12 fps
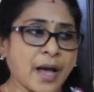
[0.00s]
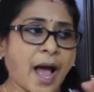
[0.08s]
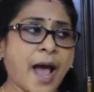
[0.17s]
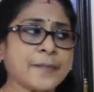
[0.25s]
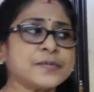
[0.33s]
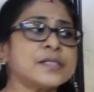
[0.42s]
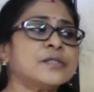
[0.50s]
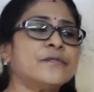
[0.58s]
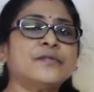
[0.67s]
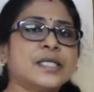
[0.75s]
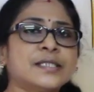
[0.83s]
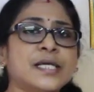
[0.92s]
Absence
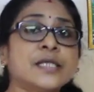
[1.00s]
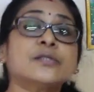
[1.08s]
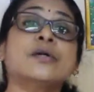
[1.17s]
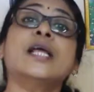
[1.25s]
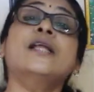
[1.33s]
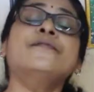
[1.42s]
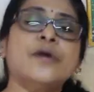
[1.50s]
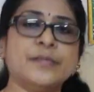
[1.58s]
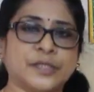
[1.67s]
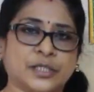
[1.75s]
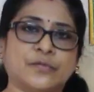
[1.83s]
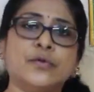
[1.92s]
of disease or
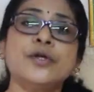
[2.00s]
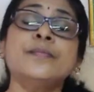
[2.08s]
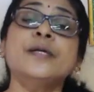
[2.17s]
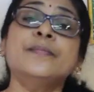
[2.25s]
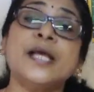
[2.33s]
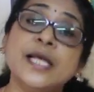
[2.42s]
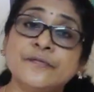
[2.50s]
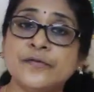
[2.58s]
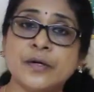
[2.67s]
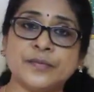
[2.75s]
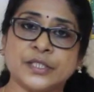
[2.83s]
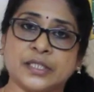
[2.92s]
infirmity. What do you mean by
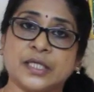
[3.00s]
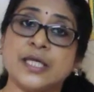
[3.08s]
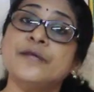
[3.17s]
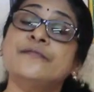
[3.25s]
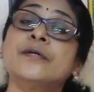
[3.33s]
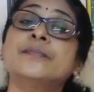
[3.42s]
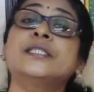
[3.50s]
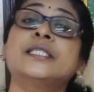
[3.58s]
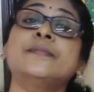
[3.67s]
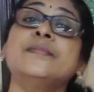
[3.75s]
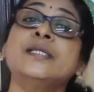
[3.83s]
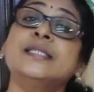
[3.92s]
infirmity?
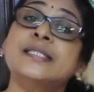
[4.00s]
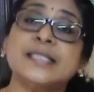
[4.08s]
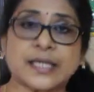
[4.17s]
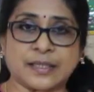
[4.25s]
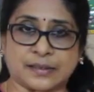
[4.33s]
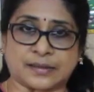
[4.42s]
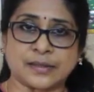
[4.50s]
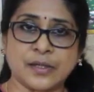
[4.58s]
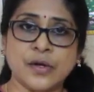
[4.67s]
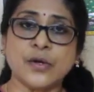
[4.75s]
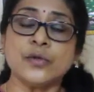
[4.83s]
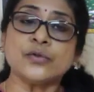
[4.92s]
Infirmity means
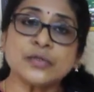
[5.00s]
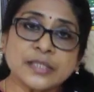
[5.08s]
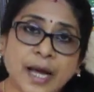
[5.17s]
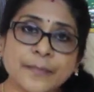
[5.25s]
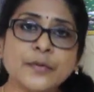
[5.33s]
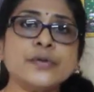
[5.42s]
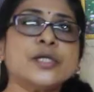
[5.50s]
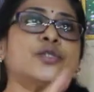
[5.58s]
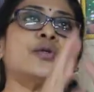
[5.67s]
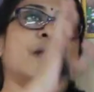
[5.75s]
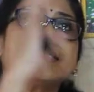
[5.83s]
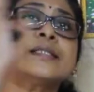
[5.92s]
sickness. So
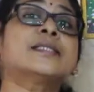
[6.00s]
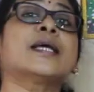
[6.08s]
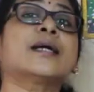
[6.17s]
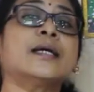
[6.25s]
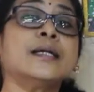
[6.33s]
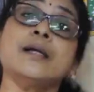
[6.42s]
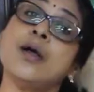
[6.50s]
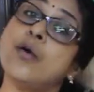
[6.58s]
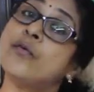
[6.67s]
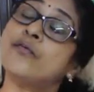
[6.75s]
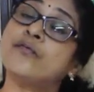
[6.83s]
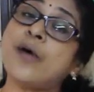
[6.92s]
WHO has taken
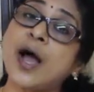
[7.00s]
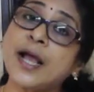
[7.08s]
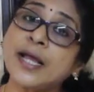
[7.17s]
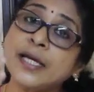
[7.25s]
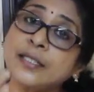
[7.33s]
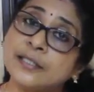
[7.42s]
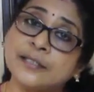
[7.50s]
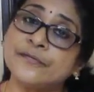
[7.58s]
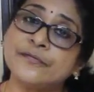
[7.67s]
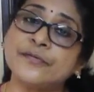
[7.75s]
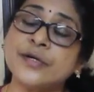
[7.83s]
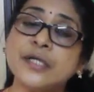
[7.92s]
5
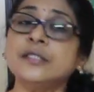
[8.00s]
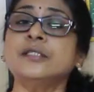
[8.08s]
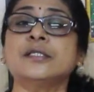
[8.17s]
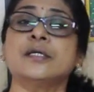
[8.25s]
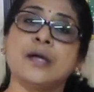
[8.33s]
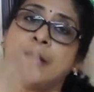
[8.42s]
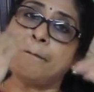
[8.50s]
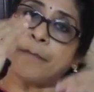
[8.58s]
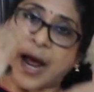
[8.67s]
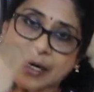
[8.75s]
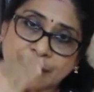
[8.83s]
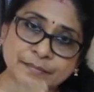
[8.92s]
different
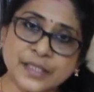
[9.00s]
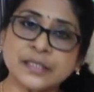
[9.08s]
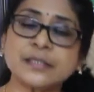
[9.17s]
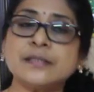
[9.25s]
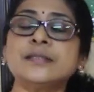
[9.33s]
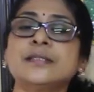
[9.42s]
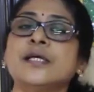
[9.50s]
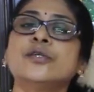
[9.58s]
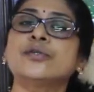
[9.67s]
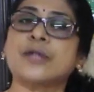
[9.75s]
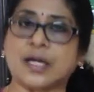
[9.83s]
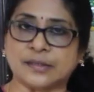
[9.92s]
parameters
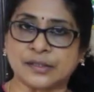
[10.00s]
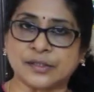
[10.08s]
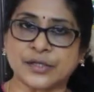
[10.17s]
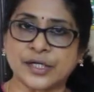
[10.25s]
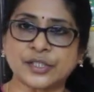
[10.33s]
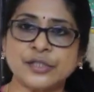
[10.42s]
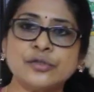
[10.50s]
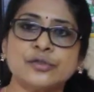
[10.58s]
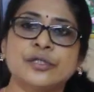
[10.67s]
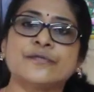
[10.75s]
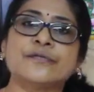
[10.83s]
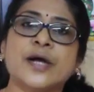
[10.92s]
into consideration
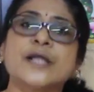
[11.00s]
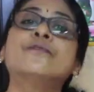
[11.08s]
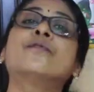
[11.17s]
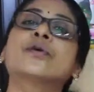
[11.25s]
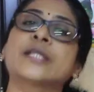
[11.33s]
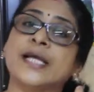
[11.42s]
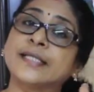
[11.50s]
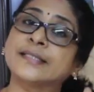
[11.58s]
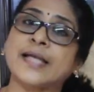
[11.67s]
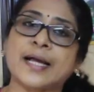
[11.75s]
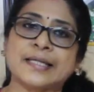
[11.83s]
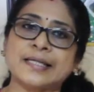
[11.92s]
to define what
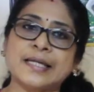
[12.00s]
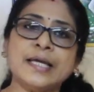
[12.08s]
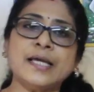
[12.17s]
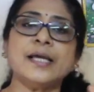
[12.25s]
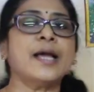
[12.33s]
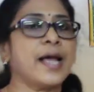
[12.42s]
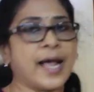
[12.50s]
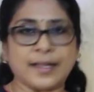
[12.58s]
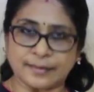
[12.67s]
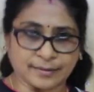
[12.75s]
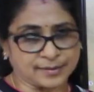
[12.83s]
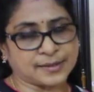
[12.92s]
exactly
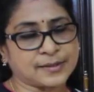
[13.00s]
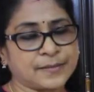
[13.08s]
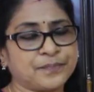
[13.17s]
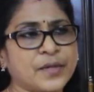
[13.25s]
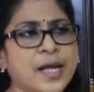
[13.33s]
health is.